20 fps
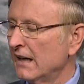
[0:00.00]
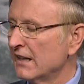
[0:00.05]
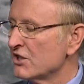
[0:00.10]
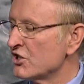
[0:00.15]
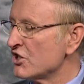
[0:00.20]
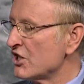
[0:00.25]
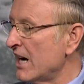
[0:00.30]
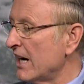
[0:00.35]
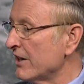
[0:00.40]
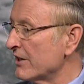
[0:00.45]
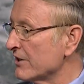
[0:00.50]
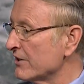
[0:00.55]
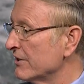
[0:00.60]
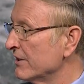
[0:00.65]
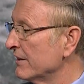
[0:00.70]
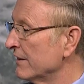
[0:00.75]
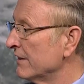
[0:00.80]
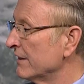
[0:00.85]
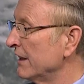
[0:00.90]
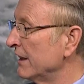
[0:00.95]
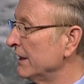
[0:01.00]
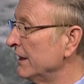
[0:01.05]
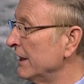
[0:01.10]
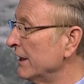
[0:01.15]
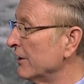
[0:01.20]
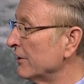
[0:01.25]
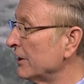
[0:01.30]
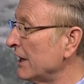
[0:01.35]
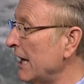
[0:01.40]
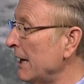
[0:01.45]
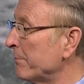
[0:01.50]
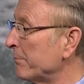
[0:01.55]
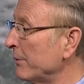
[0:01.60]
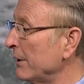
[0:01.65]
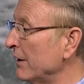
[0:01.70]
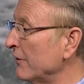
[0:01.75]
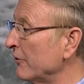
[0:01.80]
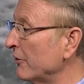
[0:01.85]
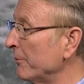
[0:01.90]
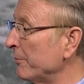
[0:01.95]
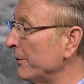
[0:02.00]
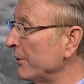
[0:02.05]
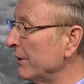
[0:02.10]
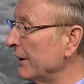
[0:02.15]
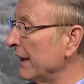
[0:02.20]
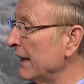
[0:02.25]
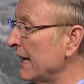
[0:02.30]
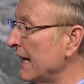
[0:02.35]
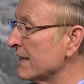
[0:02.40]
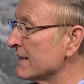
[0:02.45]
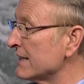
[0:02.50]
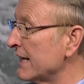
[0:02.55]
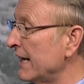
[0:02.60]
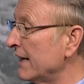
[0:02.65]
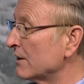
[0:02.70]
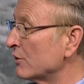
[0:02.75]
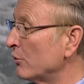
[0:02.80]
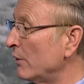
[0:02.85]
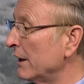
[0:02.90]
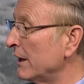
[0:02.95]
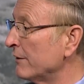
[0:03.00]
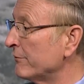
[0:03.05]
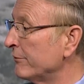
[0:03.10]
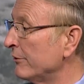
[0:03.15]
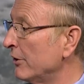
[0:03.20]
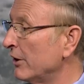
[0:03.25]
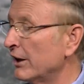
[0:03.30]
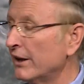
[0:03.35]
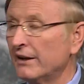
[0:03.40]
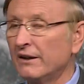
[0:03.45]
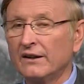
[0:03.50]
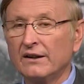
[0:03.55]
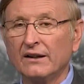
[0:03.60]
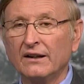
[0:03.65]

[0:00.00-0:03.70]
chart, the year-day principle in Isaiah 24